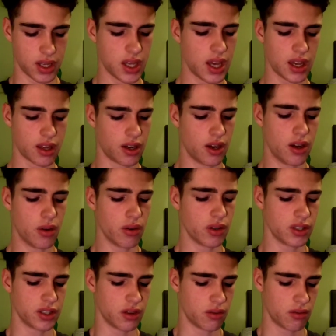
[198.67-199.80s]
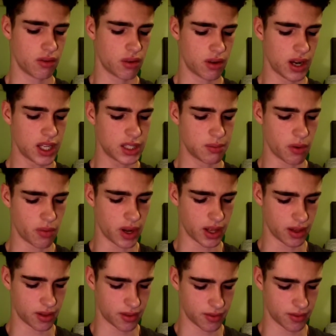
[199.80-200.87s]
He ain't gonna notice you. Let's be real.